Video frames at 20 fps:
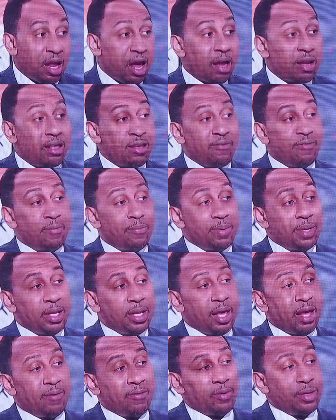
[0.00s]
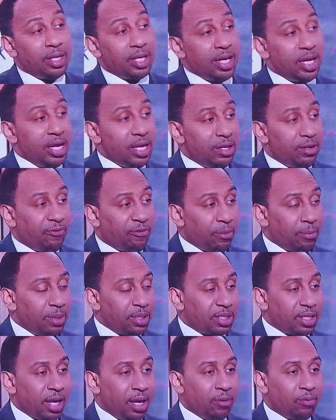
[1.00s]
not even being able to eat from the
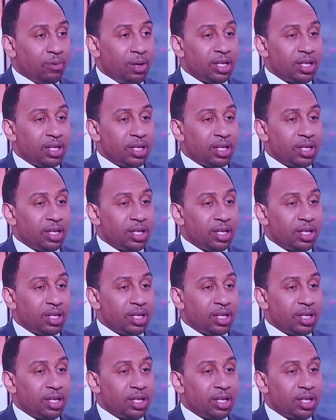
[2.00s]
same